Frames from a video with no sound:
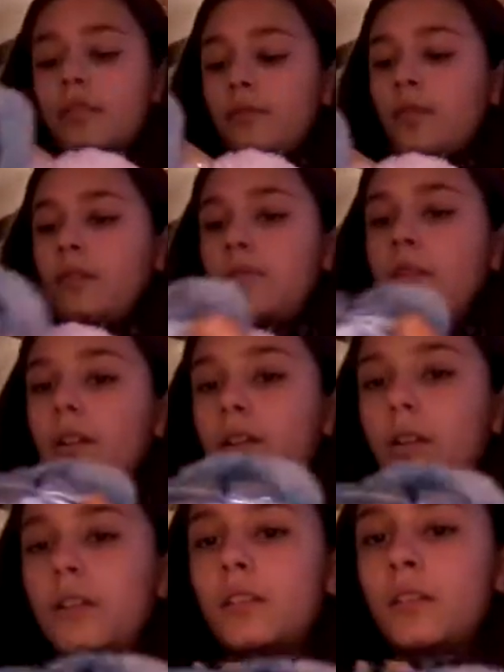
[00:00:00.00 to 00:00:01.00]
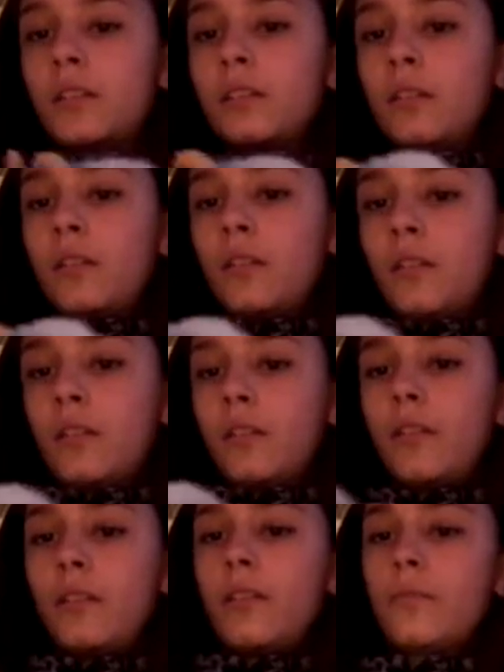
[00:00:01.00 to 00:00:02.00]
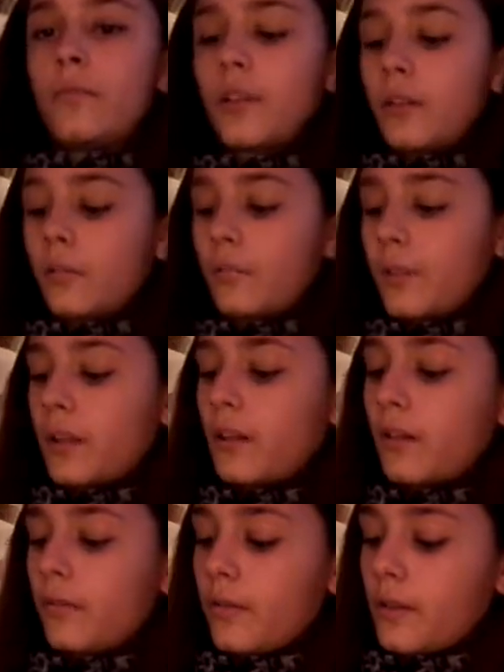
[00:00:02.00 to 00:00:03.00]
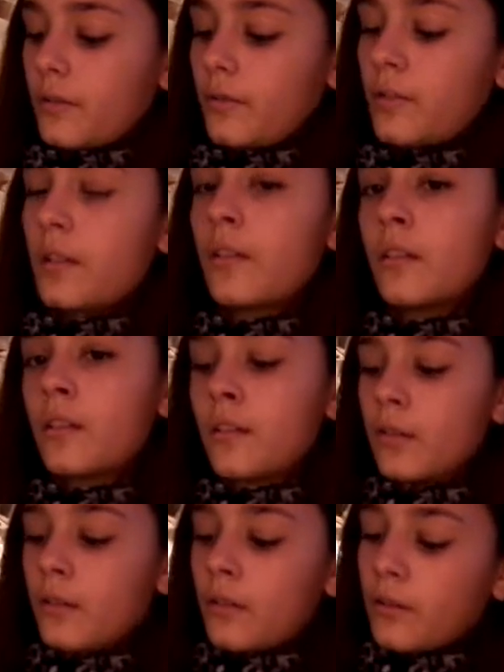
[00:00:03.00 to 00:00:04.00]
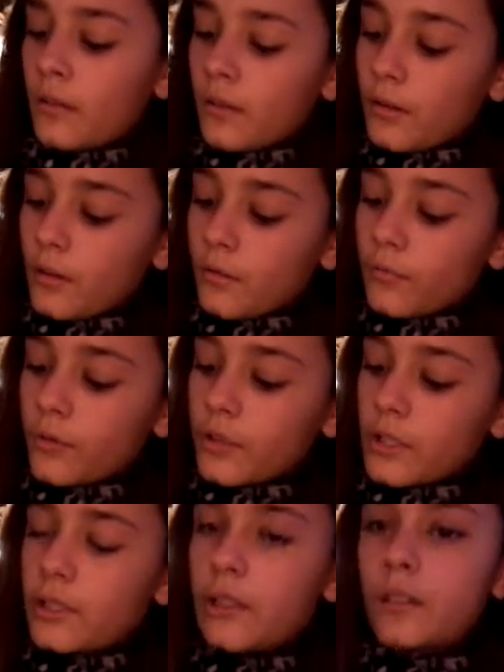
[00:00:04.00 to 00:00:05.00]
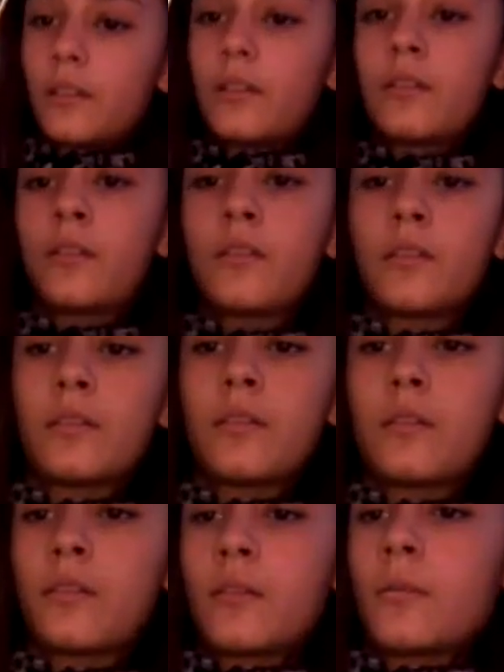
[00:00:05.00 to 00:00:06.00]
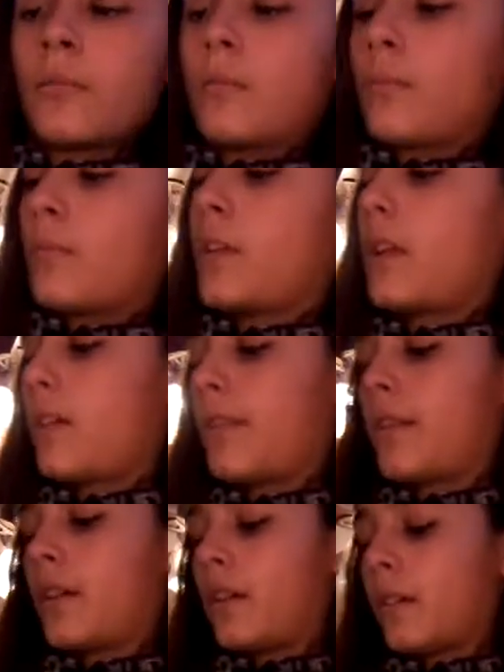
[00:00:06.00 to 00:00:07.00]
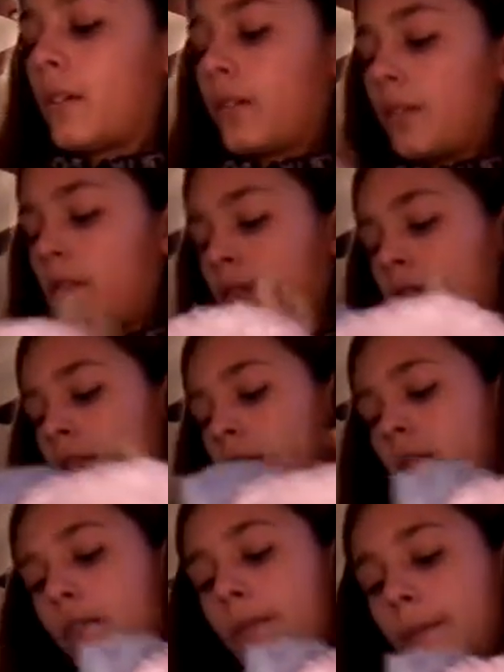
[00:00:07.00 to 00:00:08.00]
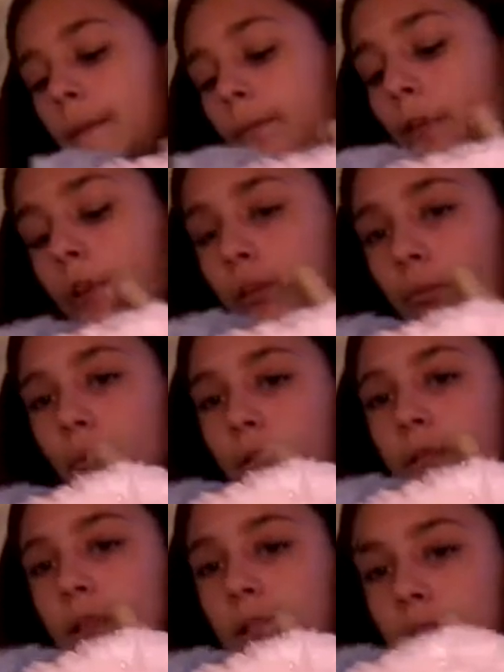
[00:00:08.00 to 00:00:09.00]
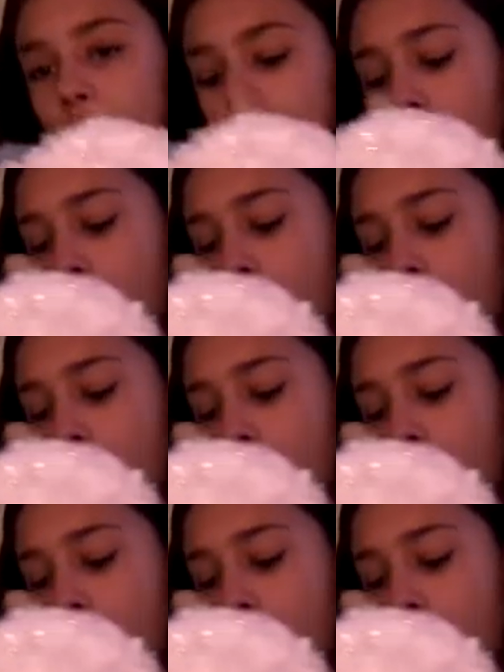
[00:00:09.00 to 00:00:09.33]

so we know where it is. And then we're going to bring it around, and we're just going to put it on there. And then we're going to pull this